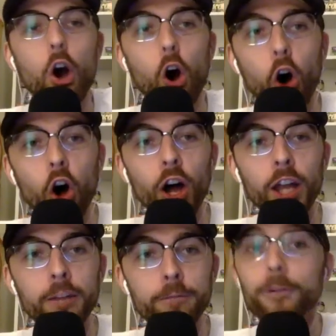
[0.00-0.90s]

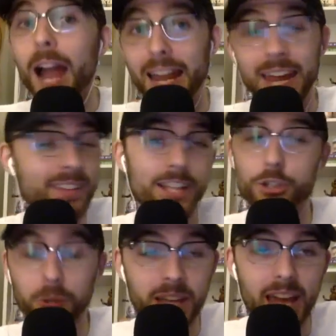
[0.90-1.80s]
on Friday, and that's
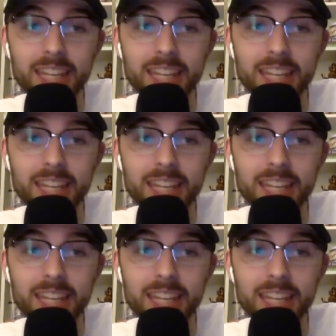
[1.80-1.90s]
okay.